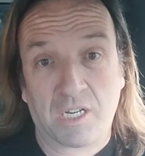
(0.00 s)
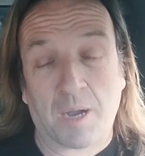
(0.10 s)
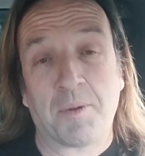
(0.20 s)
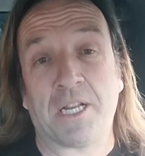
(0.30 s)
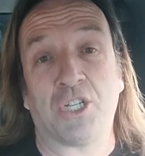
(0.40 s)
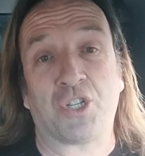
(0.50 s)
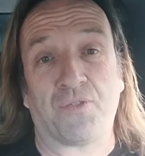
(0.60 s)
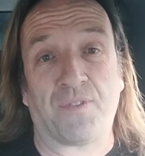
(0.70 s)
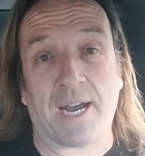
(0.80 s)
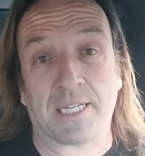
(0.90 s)
coming in too
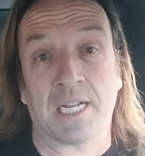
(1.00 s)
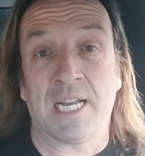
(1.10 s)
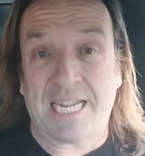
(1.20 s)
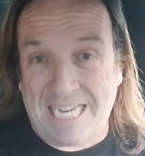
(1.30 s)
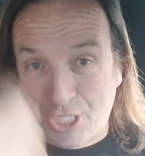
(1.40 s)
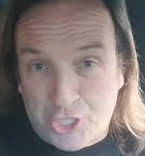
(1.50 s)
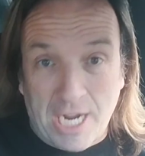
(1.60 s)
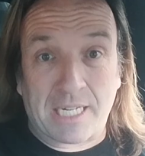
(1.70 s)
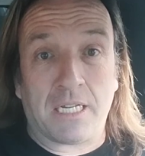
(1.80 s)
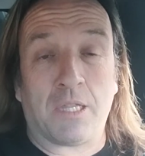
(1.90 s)
fast,
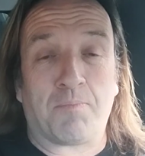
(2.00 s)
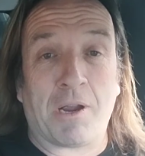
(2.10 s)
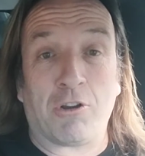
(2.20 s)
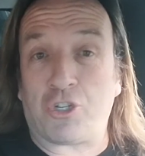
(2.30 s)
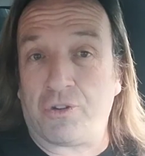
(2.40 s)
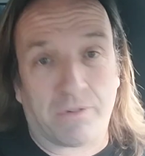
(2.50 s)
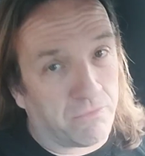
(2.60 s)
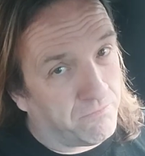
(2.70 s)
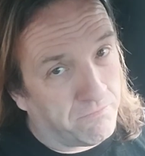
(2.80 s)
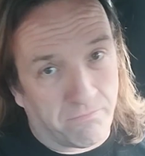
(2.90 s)
ejecting the parachute?
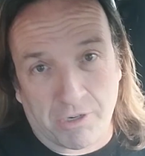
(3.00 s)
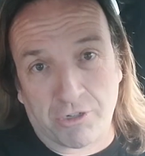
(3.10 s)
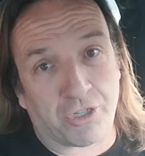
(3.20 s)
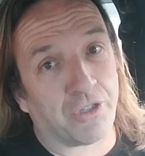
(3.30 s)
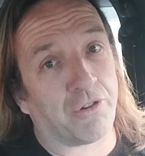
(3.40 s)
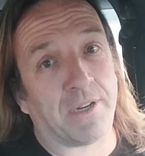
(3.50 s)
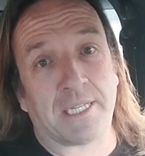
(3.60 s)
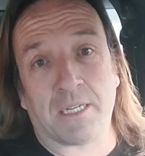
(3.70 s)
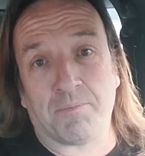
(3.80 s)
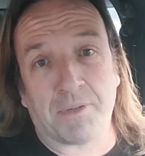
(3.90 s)
Parachutes are
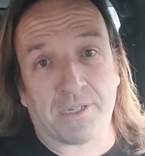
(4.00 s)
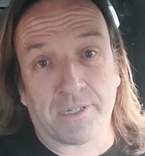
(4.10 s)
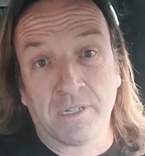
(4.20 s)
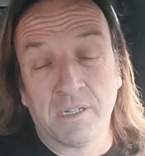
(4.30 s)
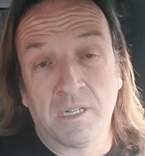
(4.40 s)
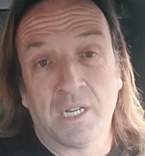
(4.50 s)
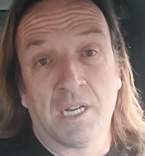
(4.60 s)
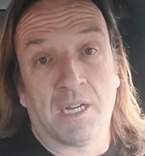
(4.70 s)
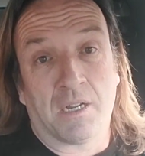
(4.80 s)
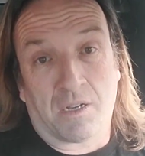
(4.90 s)
easy to build.
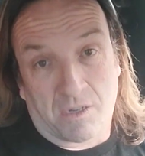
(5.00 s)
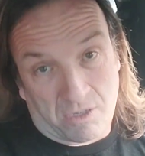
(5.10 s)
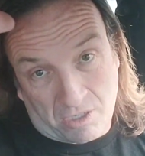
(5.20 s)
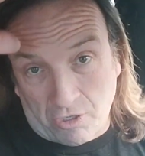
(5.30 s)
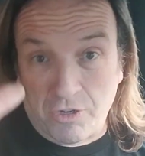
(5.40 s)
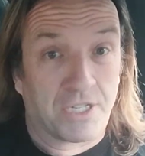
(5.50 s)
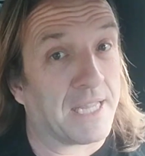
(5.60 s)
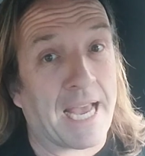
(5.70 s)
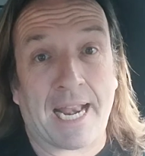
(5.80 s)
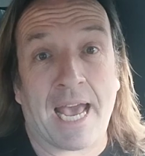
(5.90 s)

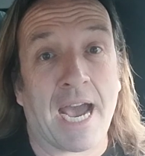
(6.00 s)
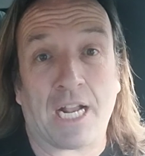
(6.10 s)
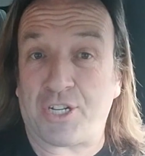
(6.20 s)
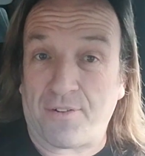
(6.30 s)
Closing that hatch